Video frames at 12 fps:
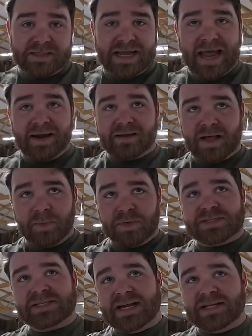It had a couple
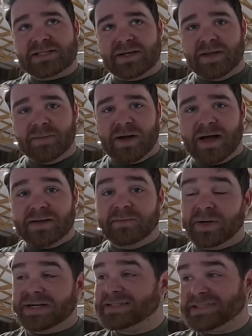stains on the bottom,
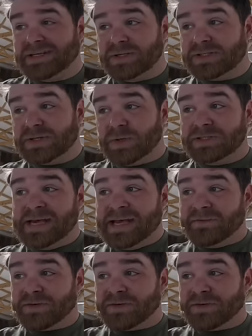but it still sold